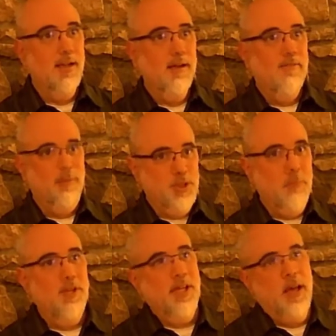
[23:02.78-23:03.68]
from
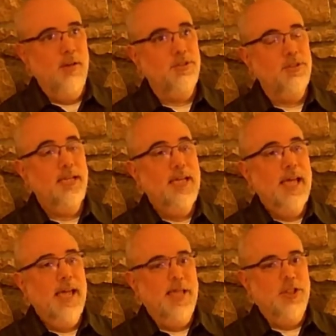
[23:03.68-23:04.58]
something else.
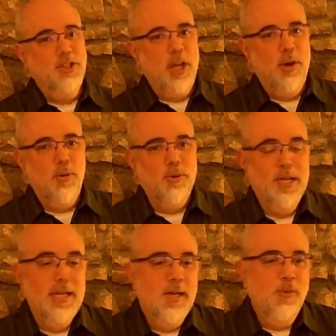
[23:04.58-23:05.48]
And so
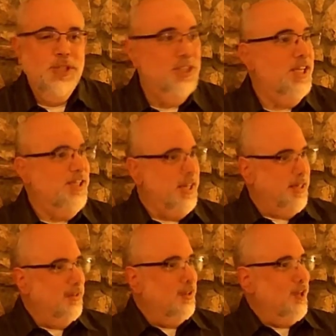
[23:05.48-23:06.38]
we see the
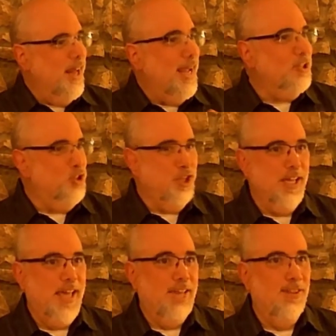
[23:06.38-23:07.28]
connection
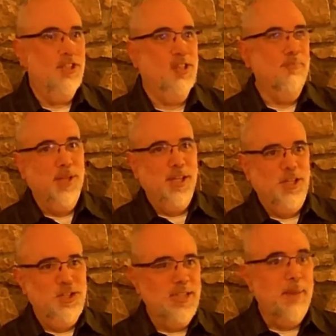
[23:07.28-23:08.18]
again, that something
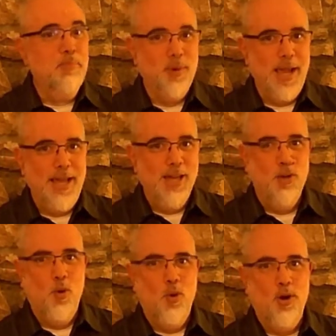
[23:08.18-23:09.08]
is separated
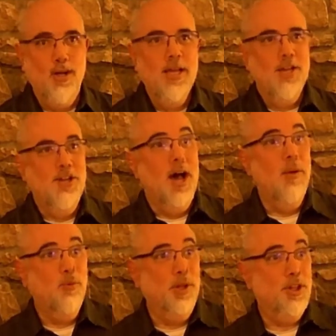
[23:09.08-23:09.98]
or
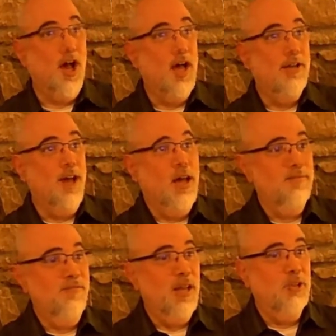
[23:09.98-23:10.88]
not with God, not in
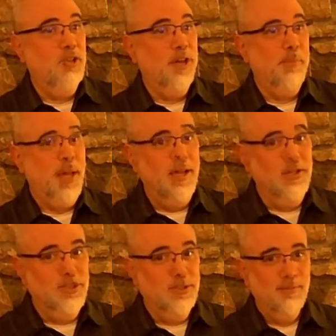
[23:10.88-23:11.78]
fellowship,
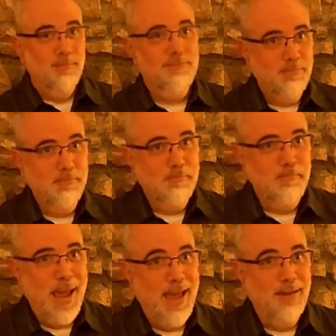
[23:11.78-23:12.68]
is
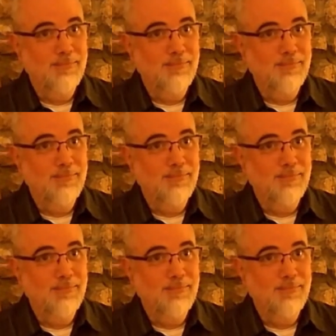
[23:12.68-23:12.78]
bad.